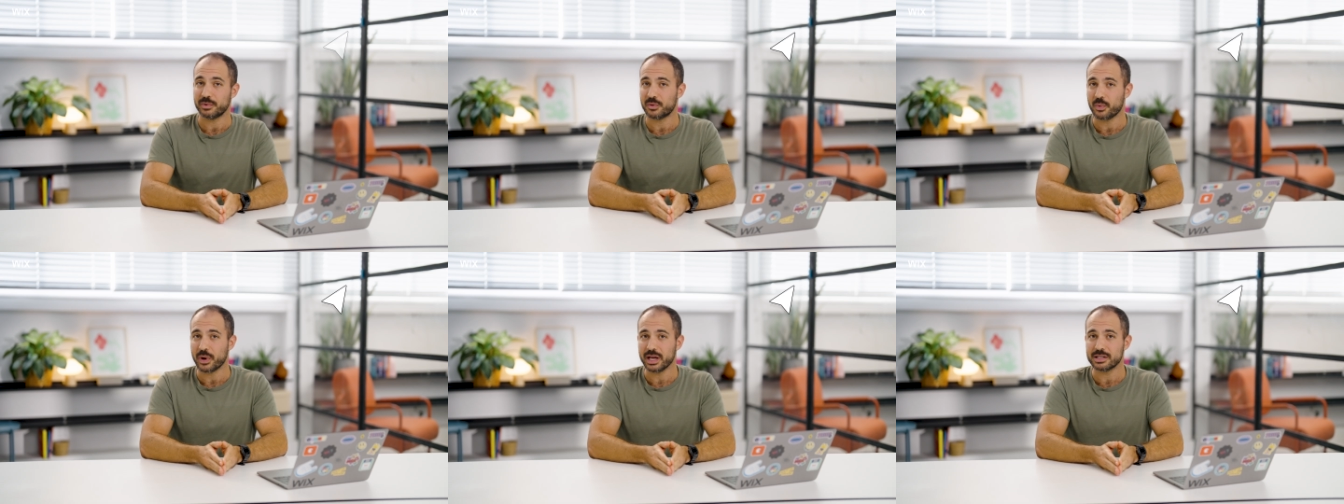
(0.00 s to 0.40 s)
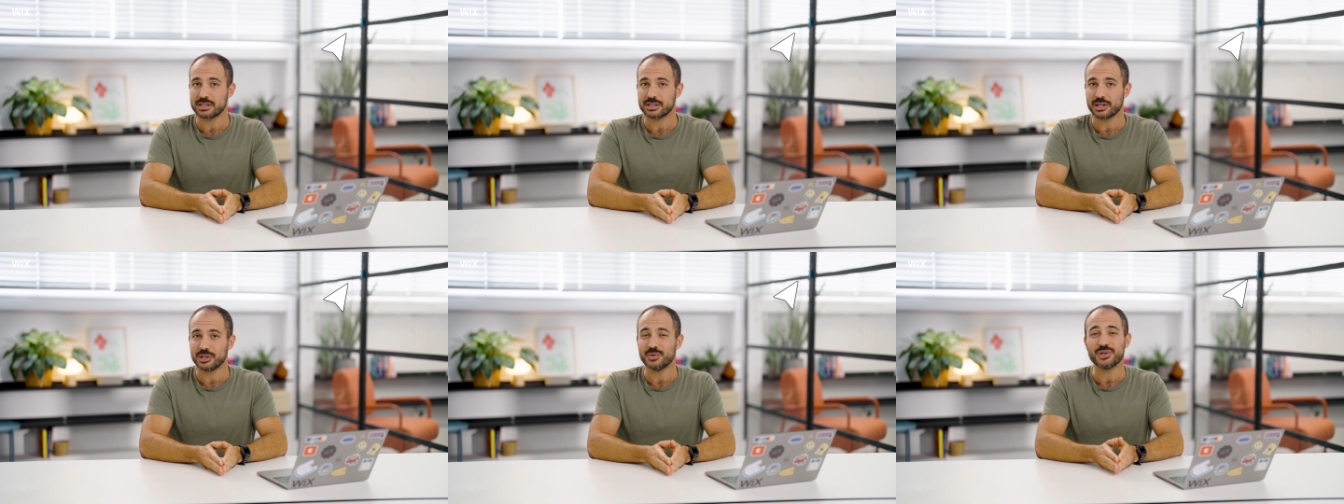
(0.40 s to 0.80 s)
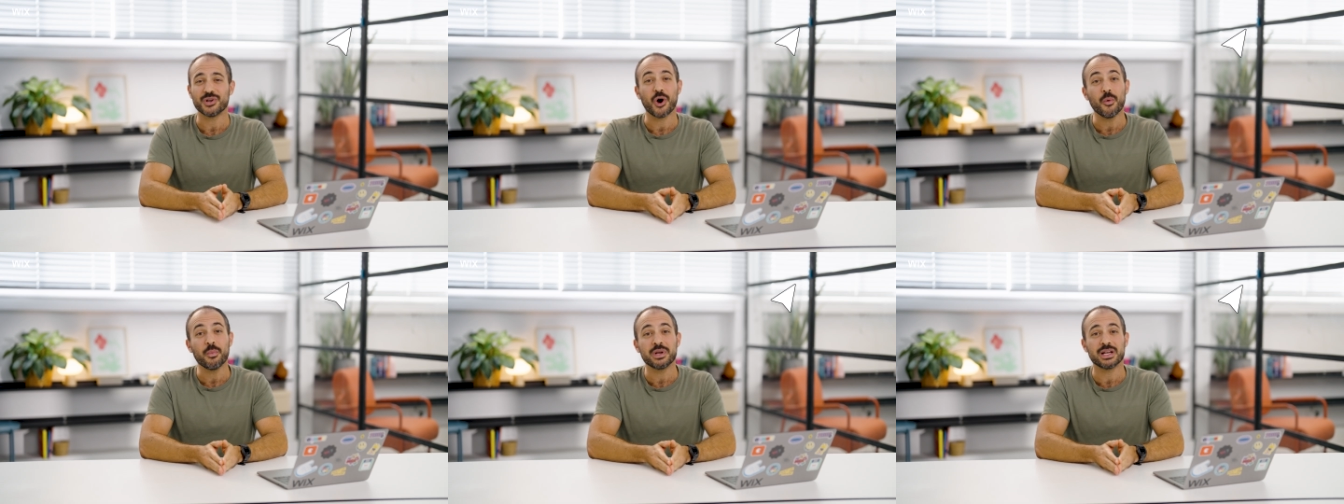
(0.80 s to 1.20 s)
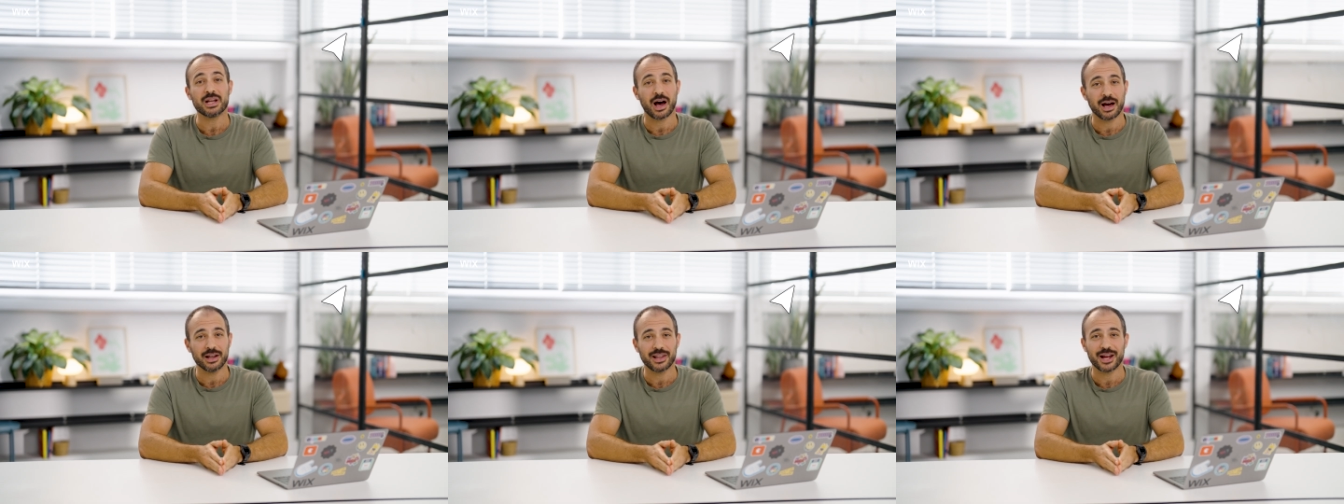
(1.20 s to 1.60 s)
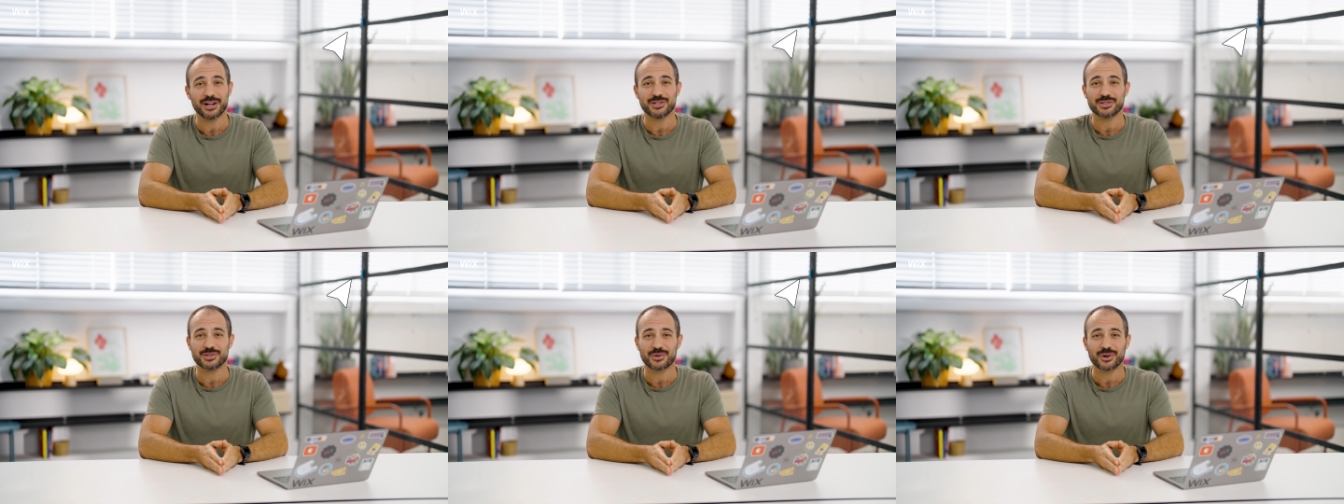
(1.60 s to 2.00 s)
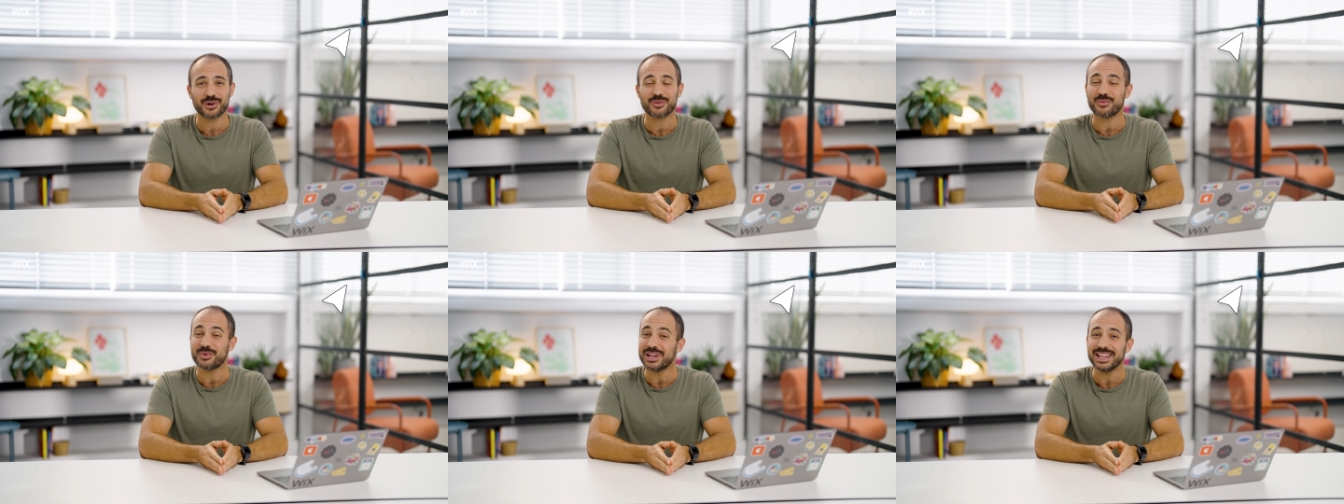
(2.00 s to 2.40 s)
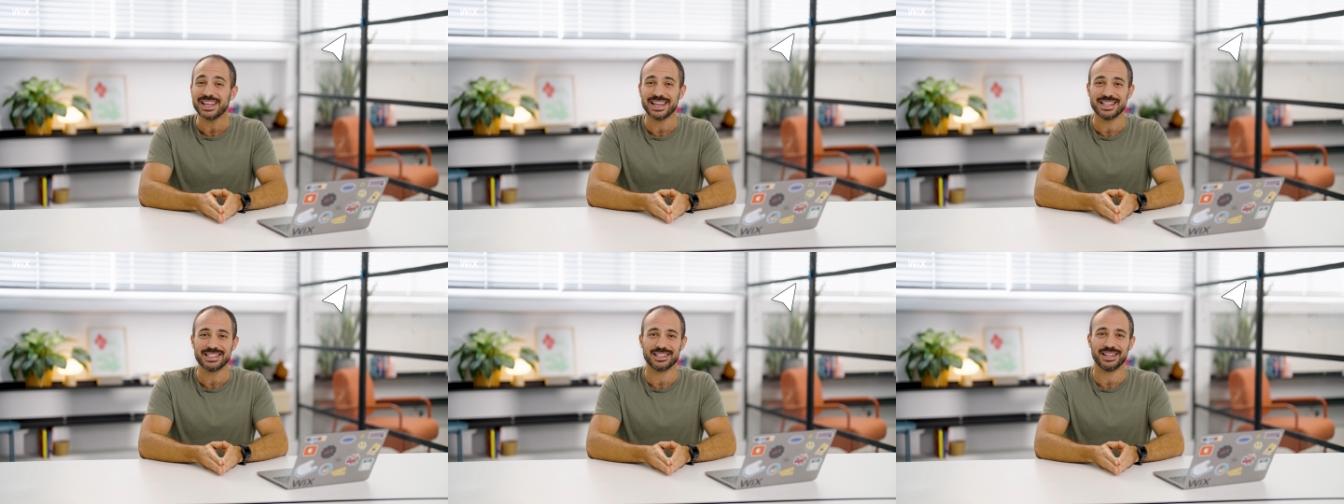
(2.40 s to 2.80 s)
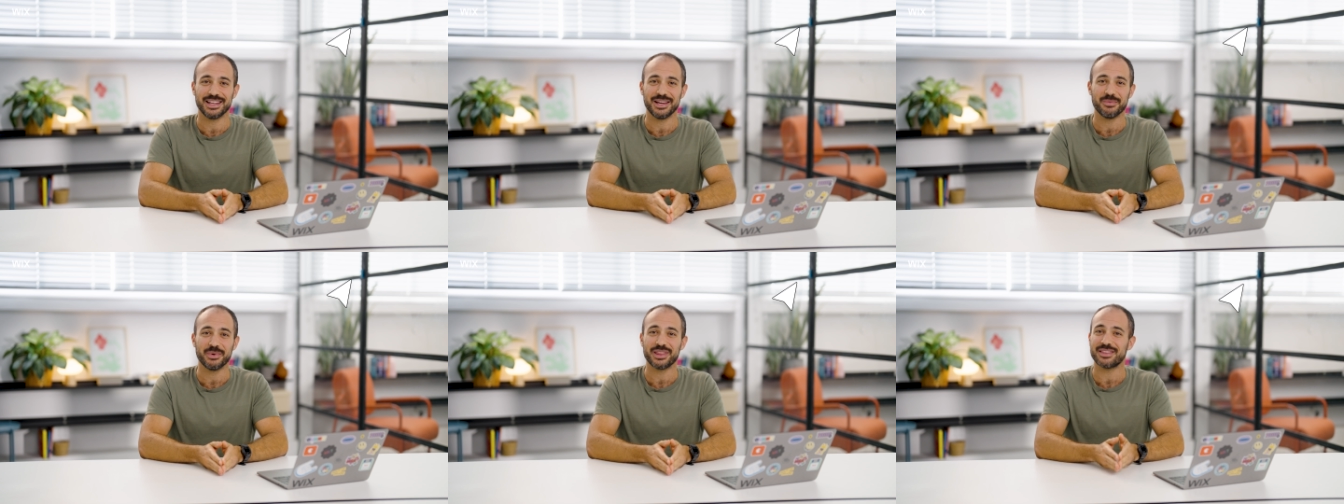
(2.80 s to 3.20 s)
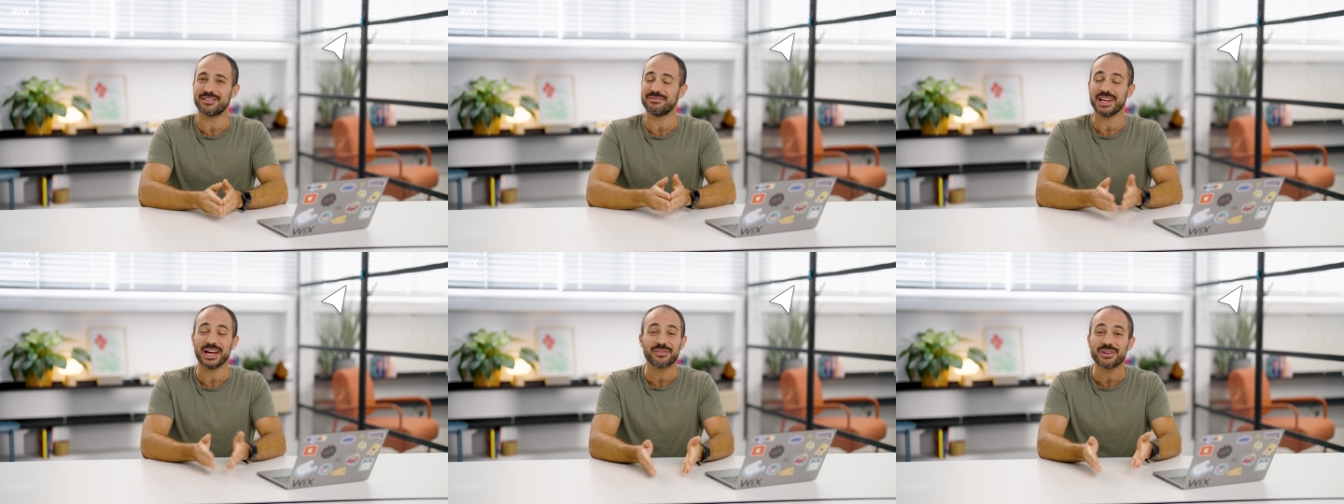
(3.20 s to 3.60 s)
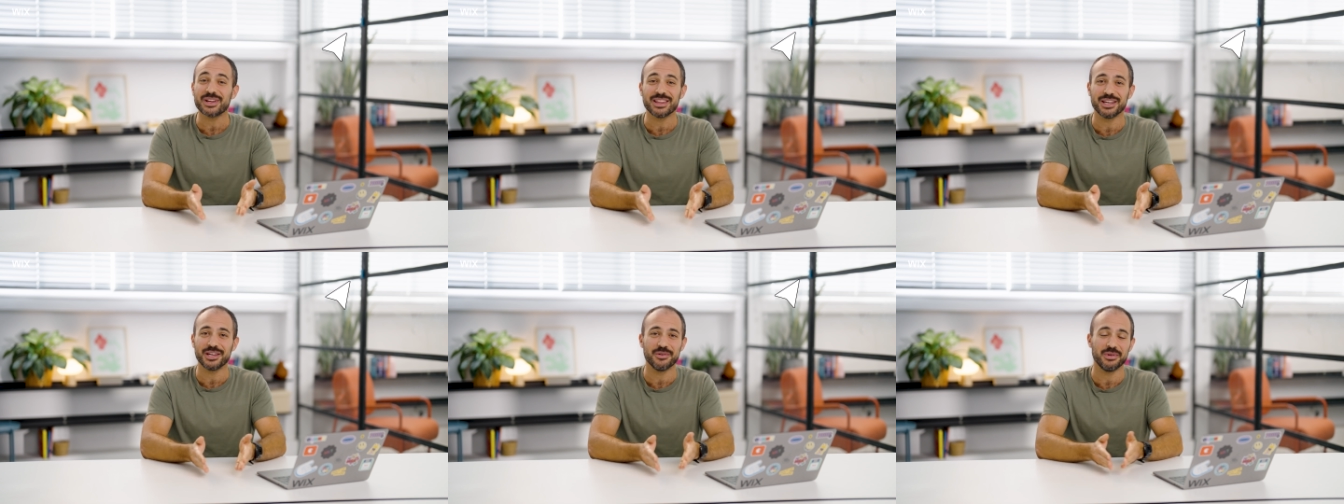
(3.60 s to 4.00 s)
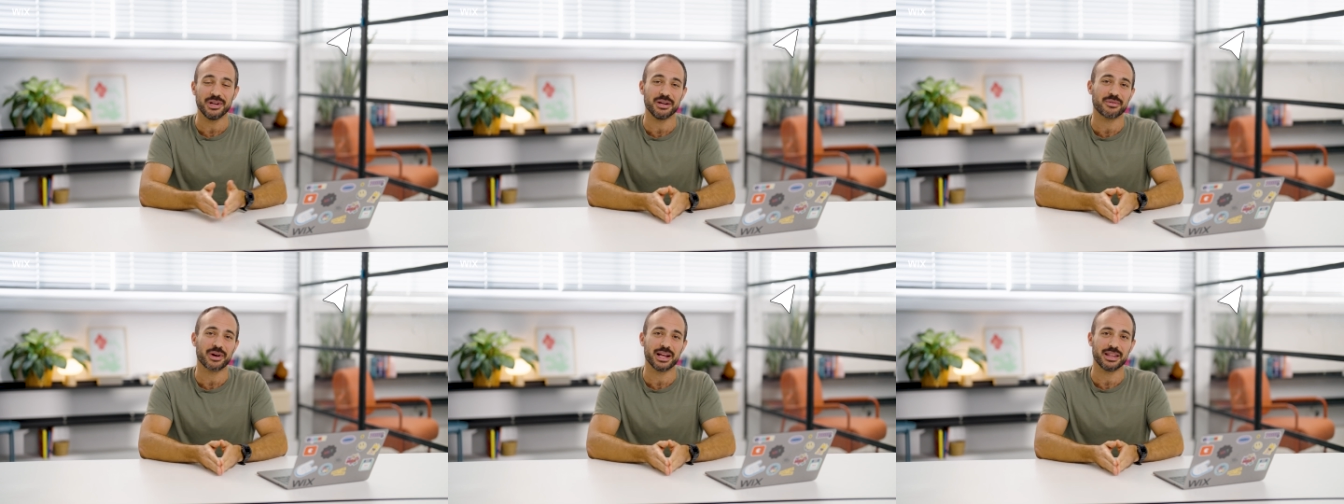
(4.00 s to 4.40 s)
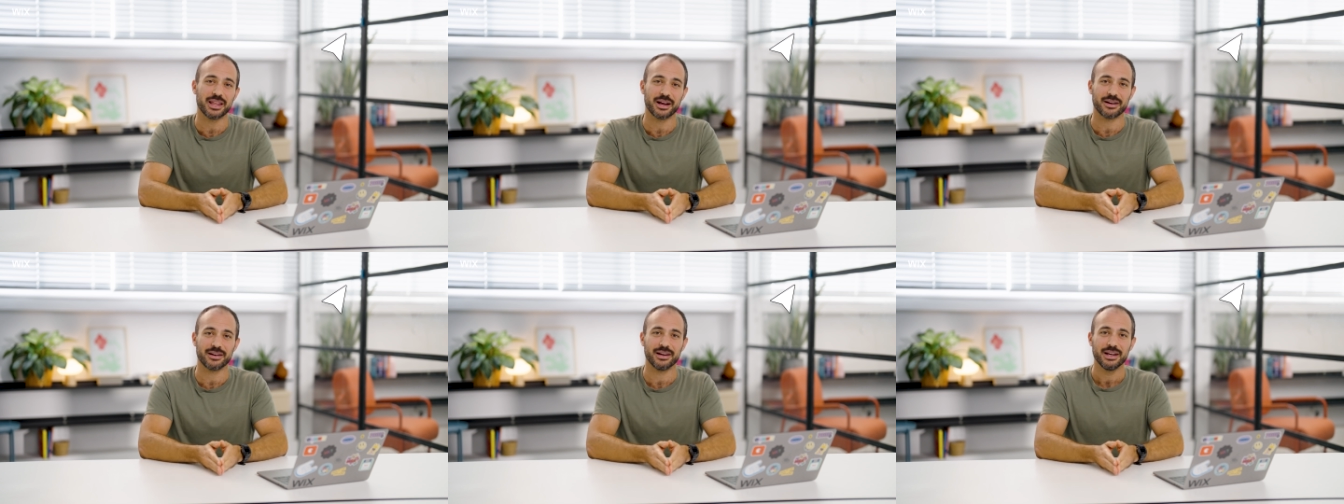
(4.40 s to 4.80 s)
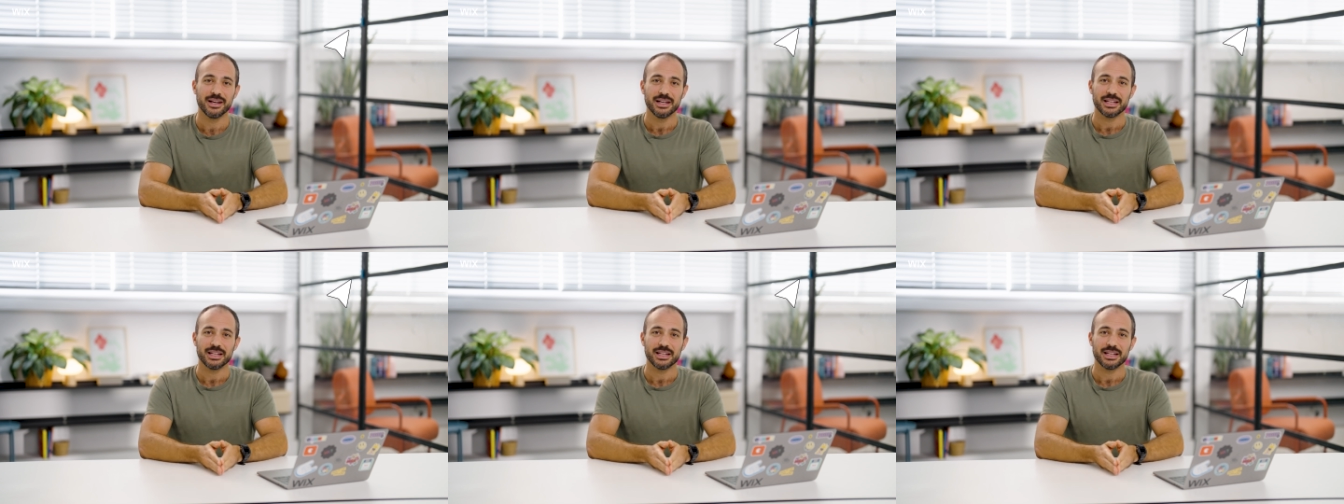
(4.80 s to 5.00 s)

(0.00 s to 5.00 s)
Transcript: with Wix, you can open an online store really easily with everything you need right there,